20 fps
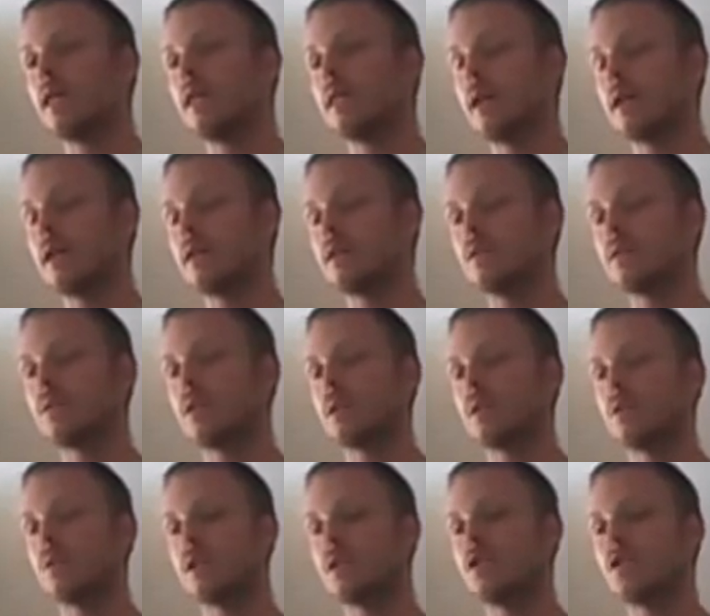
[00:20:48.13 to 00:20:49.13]
That is
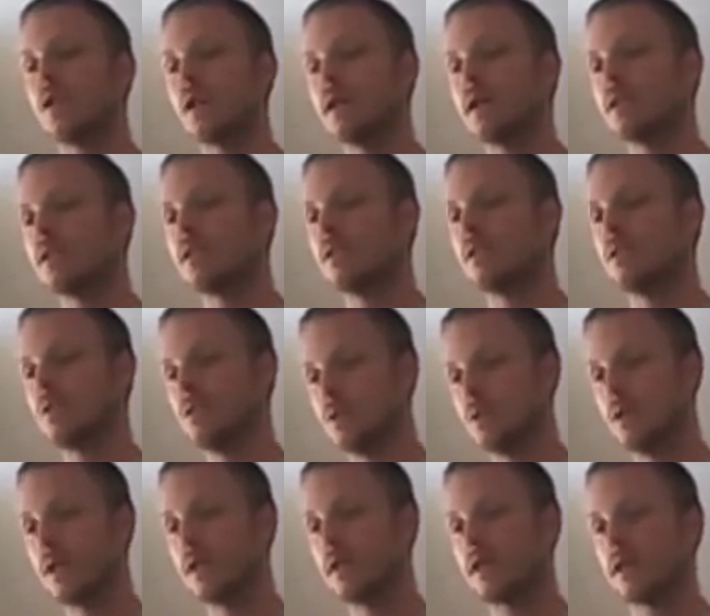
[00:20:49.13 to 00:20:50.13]
what we try and do,
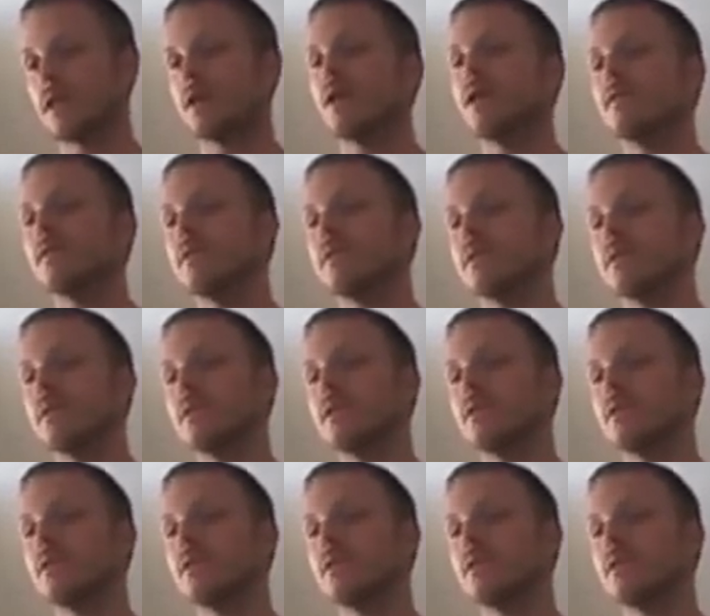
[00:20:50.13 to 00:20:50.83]
I think, often.